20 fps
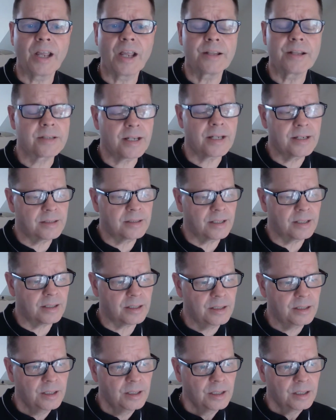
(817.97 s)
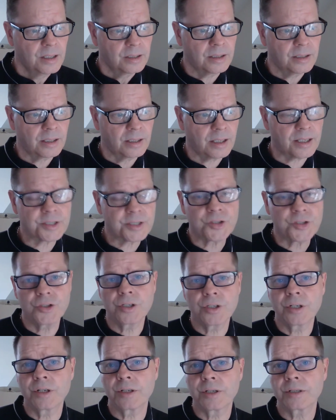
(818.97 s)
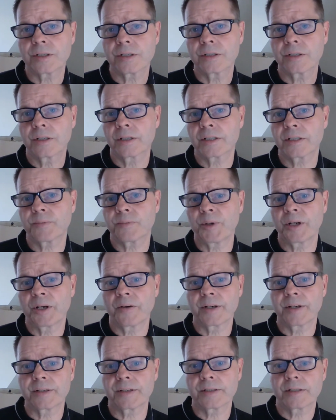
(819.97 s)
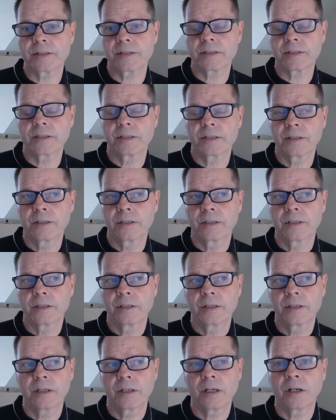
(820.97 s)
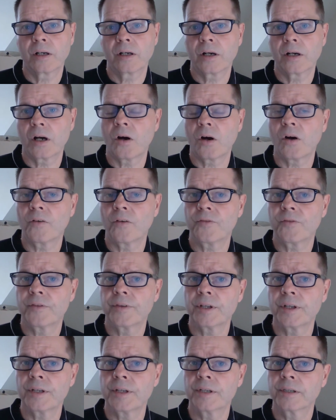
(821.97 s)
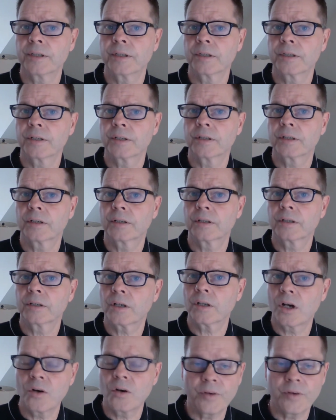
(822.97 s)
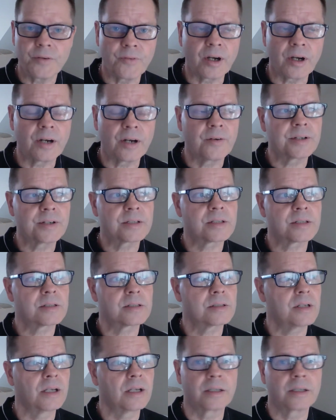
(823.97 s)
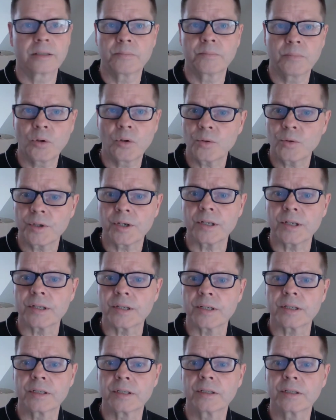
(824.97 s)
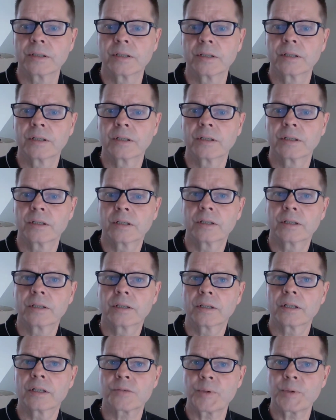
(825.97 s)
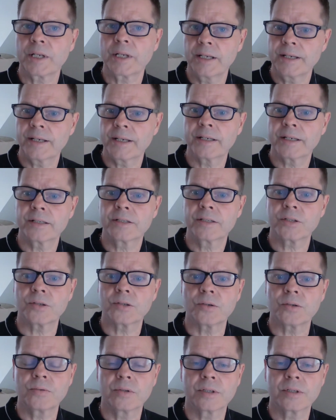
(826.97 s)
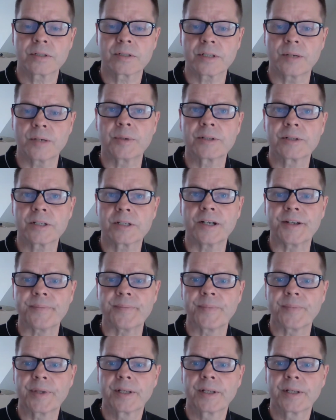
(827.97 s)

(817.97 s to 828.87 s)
Take the last year's experience of the COVID virus, and more than a year as we lead into summertime.